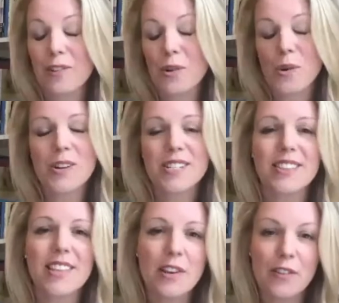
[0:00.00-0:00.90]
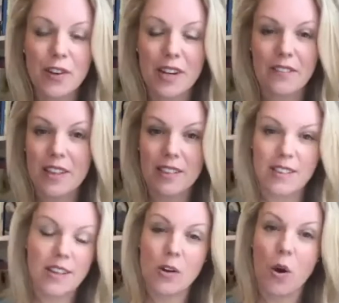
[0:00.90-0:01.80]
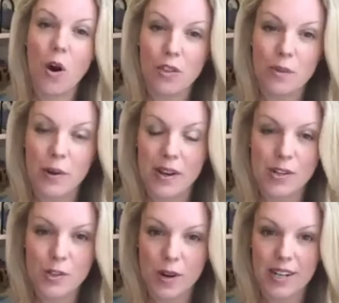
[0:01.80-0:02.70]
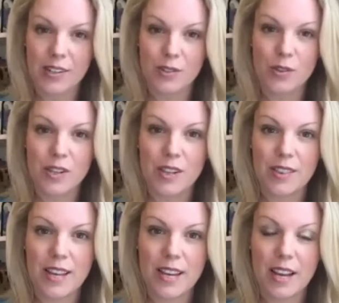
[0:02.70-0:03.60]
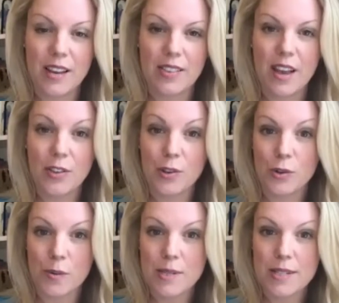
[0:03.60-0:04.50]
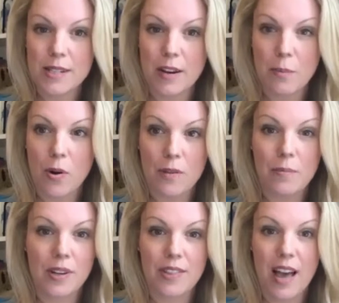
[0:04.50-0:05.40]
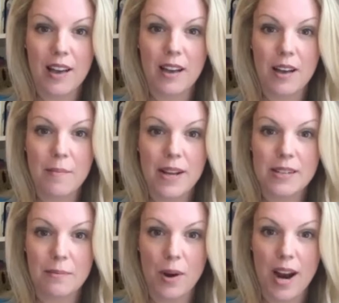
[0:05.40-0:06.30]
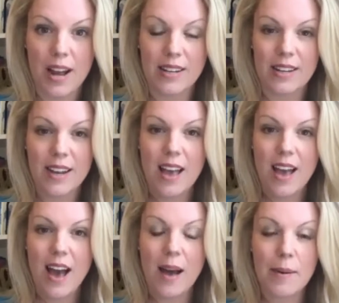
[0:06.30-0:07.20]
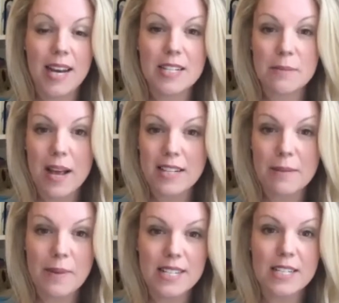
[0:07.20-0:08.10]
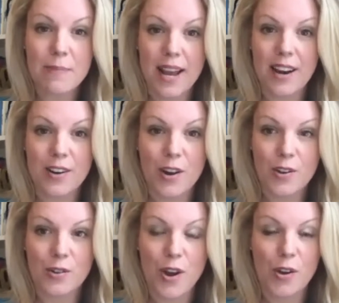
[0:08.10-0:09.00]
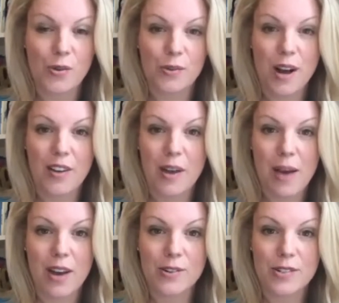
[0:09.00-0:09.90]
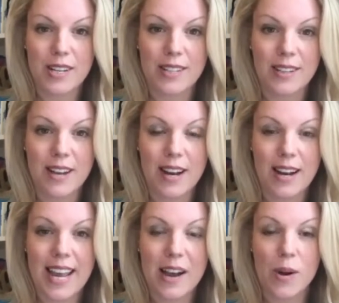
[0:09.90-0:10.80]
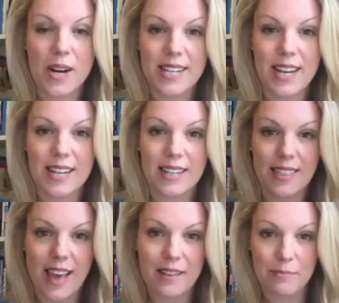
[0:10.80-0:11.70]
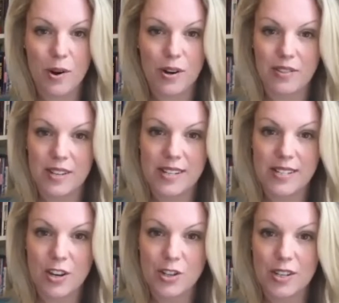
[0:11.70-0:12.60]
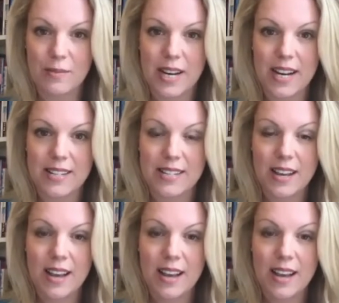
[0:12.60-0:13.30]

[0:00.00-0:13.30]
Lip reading: course. And thank you for giving, all the players credit, including the other groups that are part of building that amazing brand. And as a businessman, I know you know how that matters. And I can't wait to get into that part of the discussion, because